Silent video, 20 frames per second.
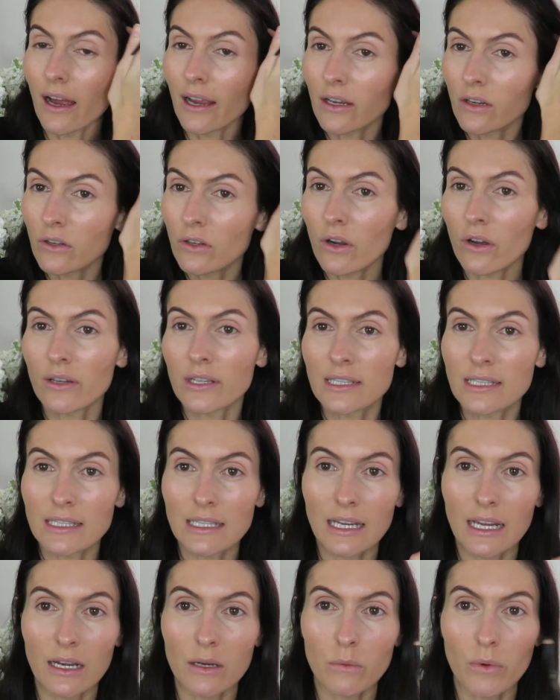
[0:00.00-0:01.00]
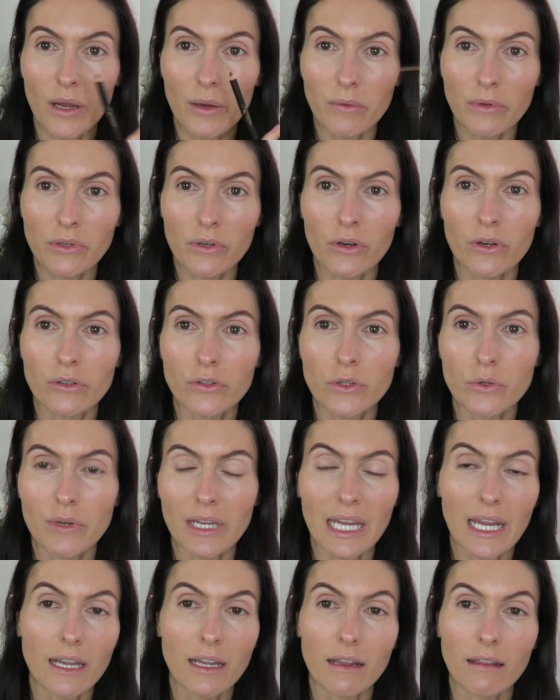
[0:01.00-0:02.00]
I could honestly get away with not
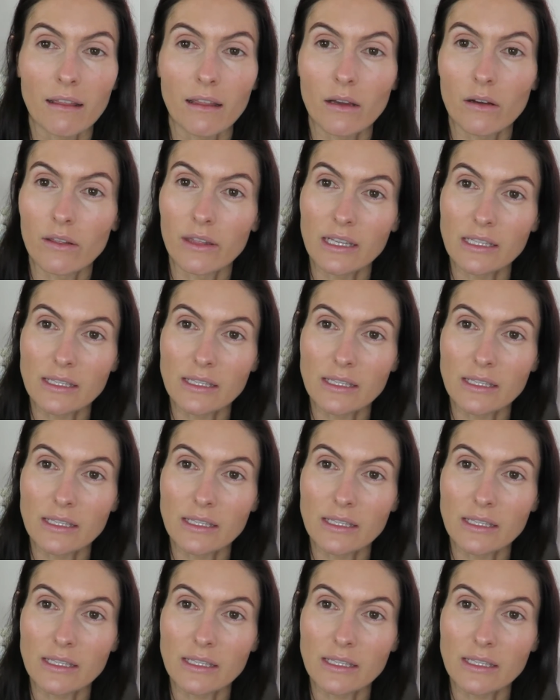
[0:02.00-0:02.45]
doing anything on